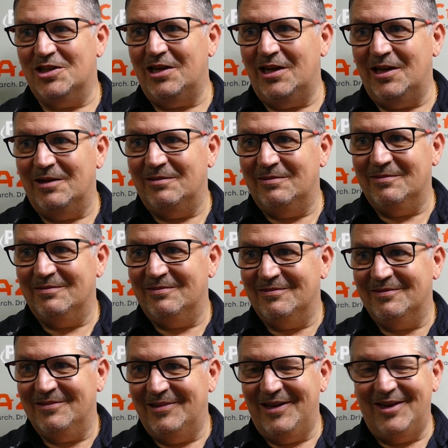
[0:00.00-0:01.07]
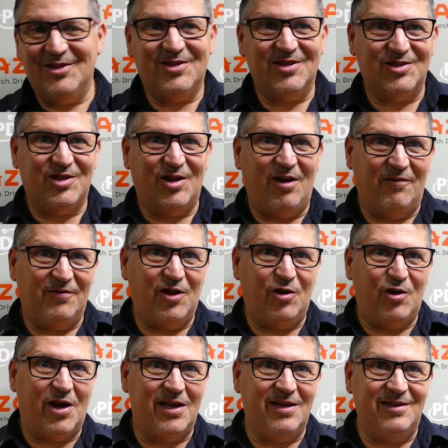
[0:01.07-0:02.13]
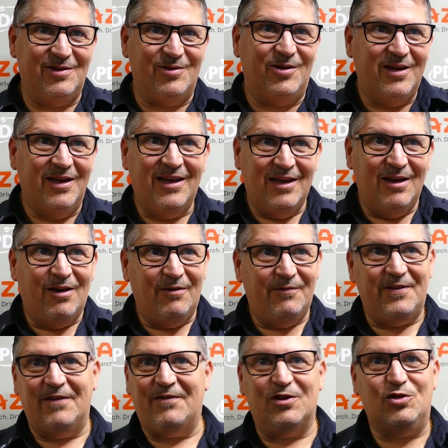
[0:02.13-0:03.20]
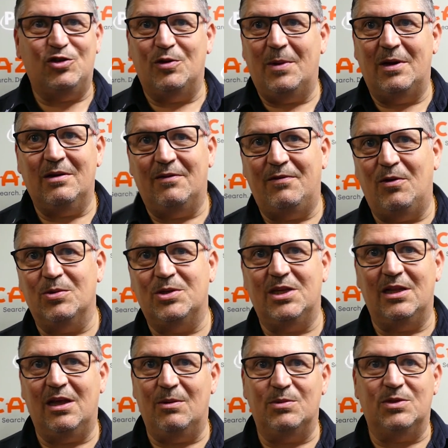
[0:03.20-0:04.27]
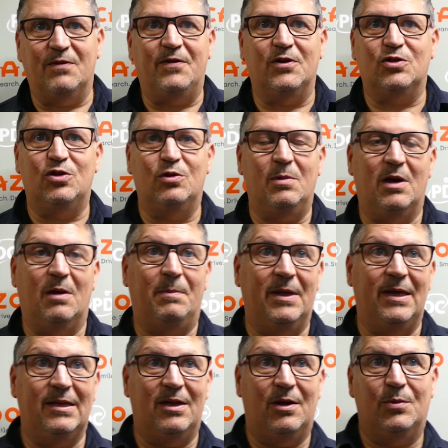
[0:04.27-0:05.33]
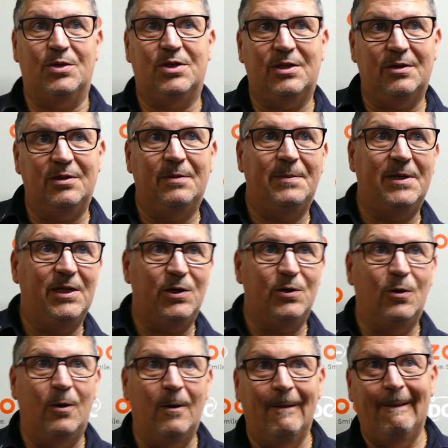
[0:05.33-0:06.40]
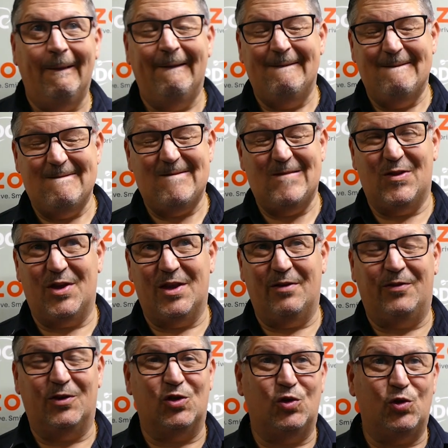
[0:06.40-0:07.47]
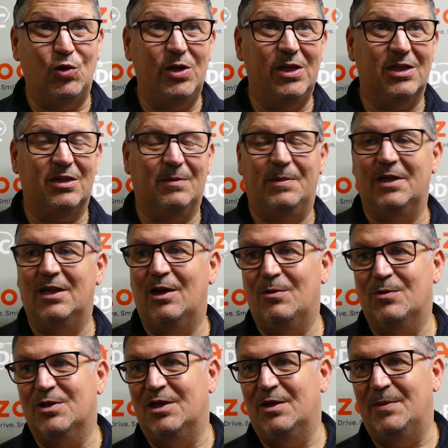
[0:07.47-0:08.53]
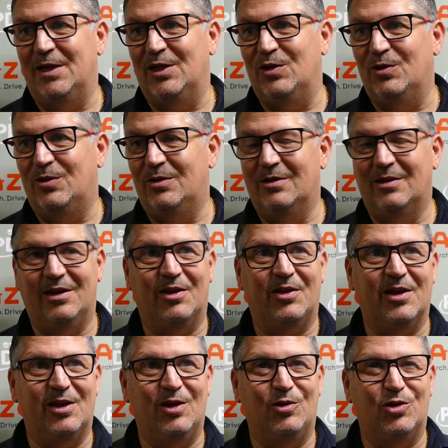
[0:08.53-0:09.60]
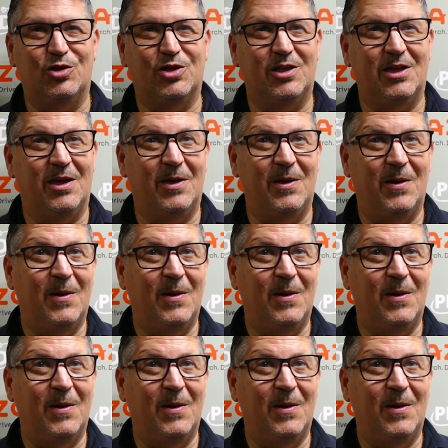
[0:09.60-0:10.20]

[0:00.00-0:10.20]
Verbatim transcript: isn't it? It's done, I've done all right, you know. Favourite tournament, I've always said that, it was the first tournament I played, and I was still in the BDO. I think the first 2 years I played that I was in the BDO, and I think I lost to